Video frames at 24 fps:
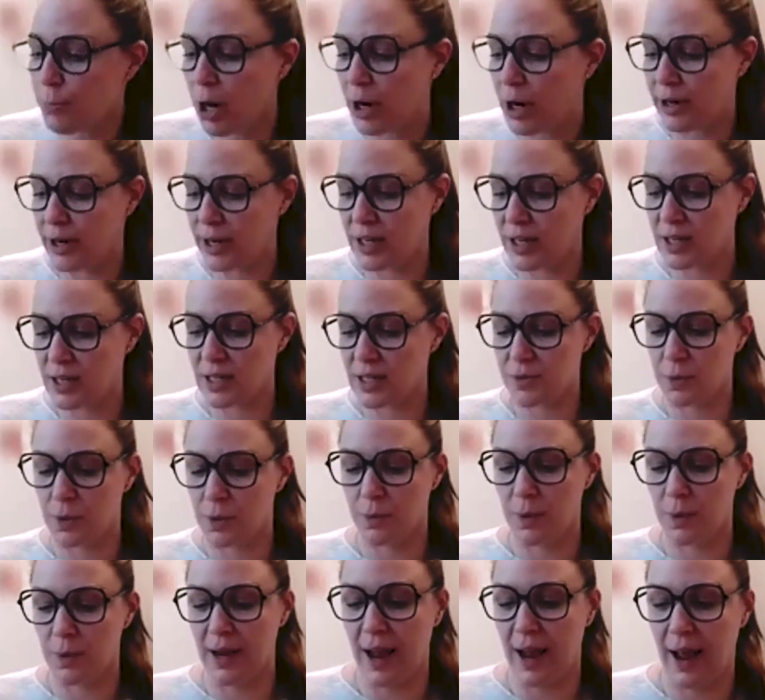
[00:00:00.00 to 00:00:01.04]
part is when
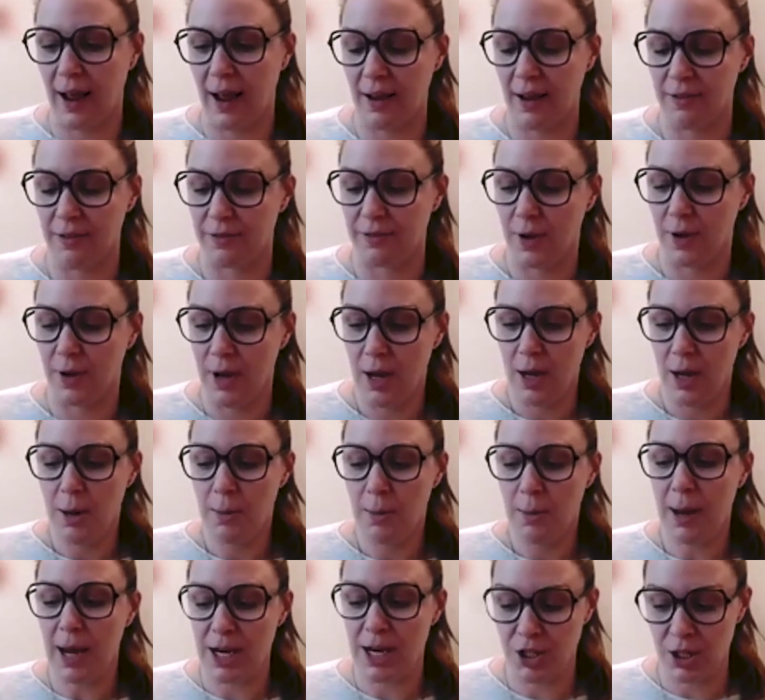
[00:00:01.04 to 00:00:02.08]
we have
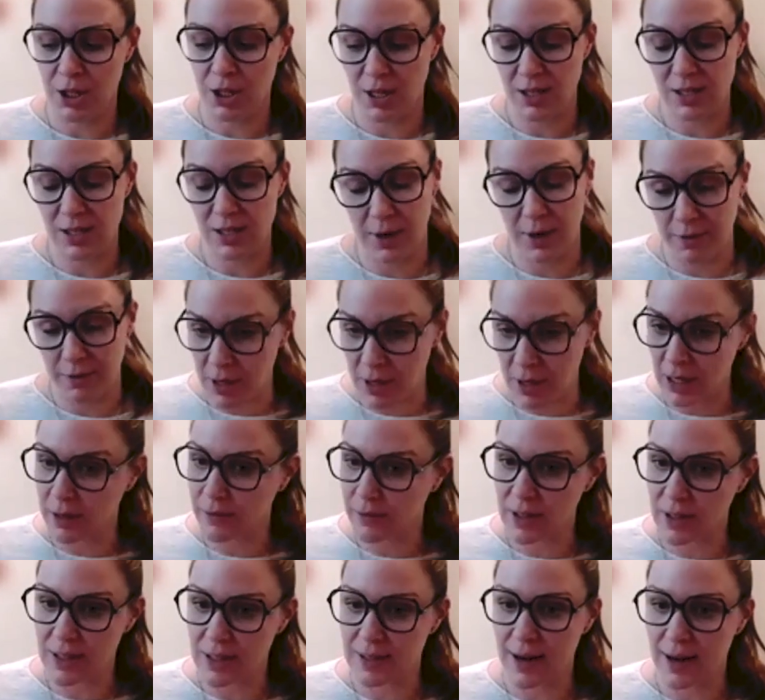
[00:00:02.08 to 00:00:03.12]
patients, and we have many
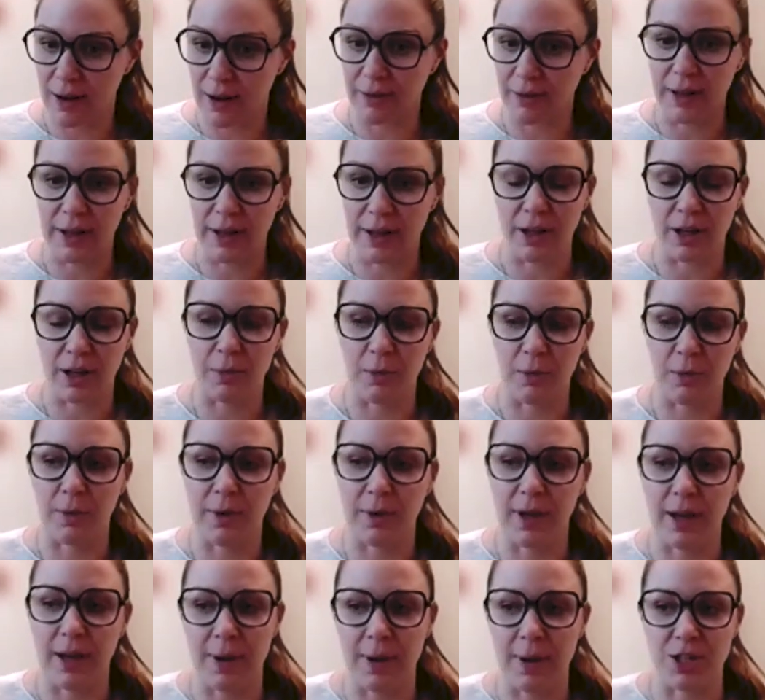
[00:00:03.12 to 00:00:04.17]
of these down here, when
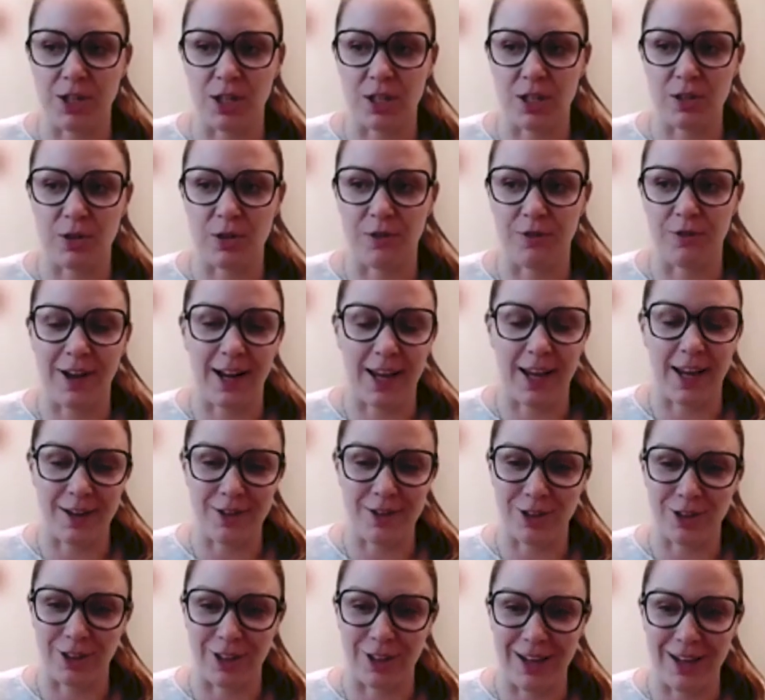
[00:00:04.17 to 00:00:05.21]
we have patients who
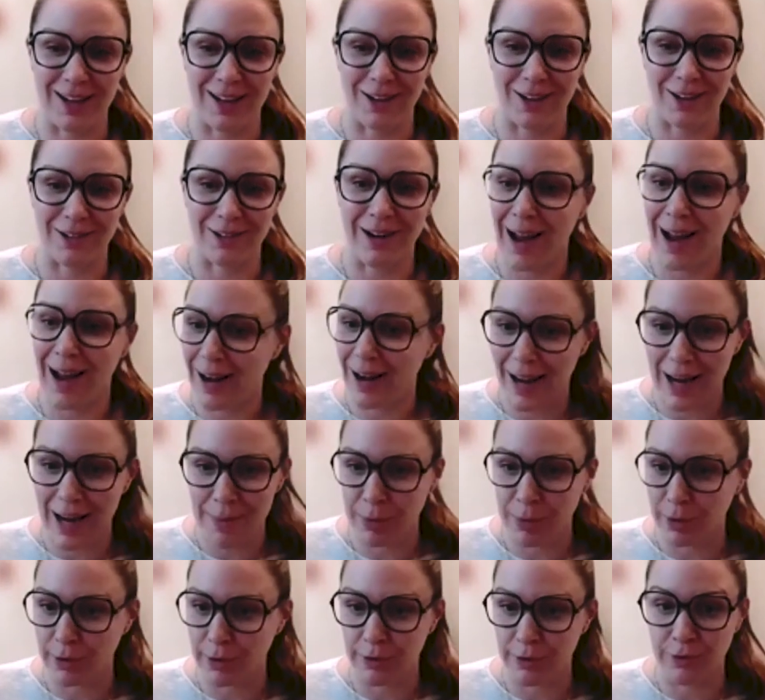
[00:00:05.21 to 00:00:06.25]
financially are not
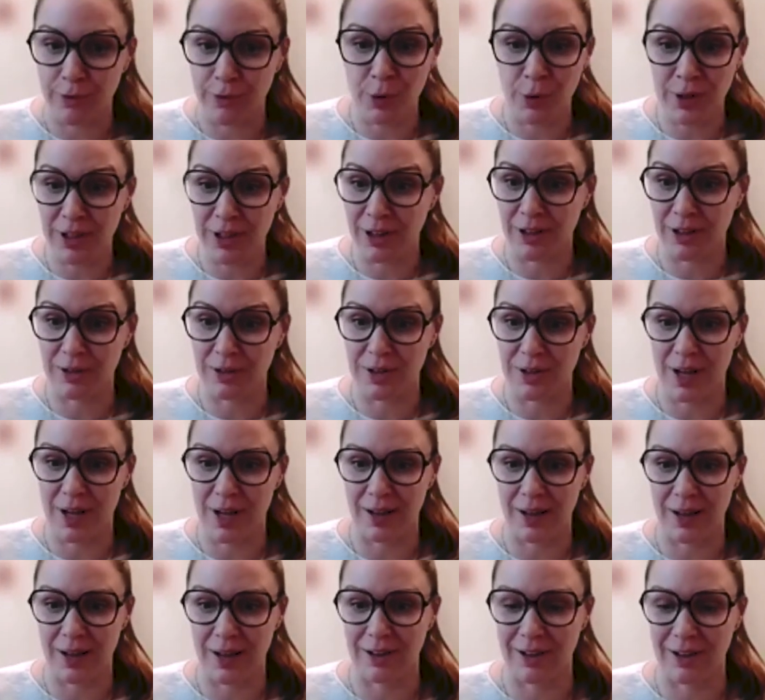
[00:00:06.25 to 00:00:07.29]
able to afford another
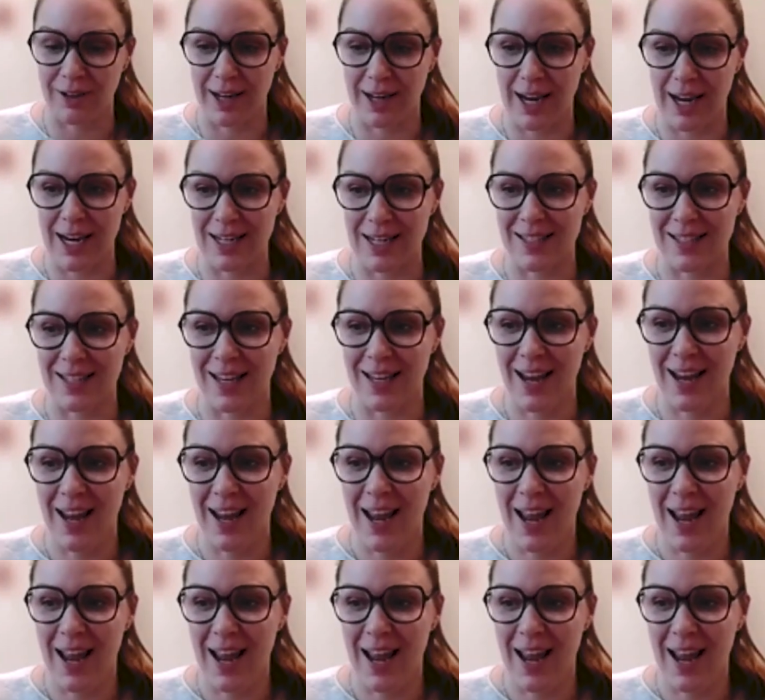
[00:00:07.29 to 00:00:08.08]
set of hearing aids.